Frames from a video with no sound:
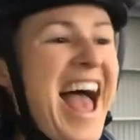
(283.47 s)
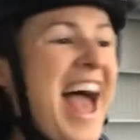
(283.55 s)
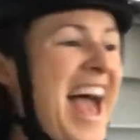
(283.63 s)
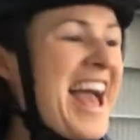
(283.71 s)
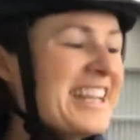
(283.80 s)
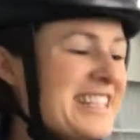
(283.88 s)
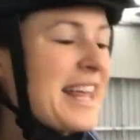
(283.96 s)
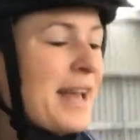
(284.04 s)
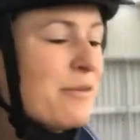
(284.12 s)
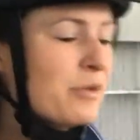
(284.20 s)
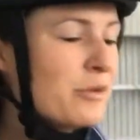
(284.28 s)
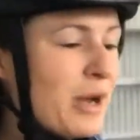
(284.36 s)
and
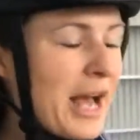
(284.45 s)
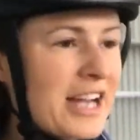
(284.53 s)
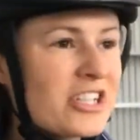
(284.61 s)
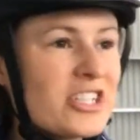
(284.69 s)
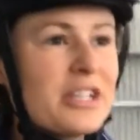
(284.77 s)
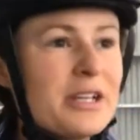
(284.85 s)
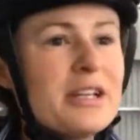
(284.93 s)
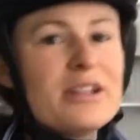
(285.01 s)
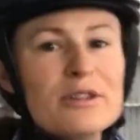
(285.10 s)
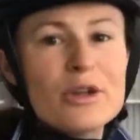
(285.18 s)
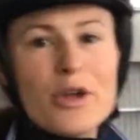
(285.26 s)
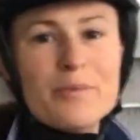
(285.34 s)
they will actually
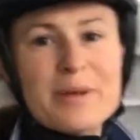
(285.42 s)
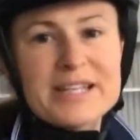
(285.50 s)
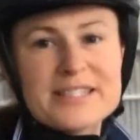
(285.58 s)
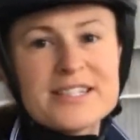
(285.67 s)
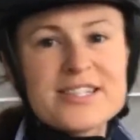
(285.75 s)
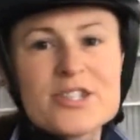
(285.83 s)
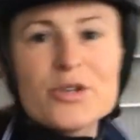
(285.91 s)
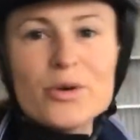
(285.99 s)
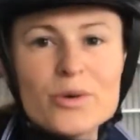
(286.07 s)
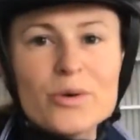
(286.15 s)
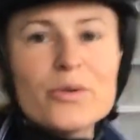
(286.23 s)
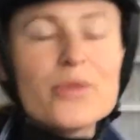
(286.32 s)
learn best at
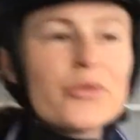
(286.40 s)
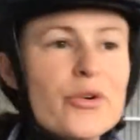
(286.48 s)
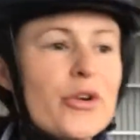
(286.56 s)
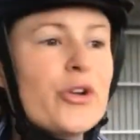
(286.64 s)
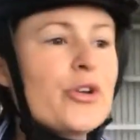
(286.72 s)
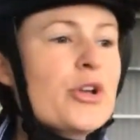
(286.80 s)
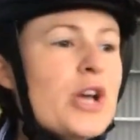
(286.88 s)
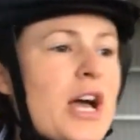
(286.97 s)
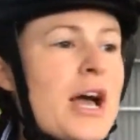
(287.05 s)
school through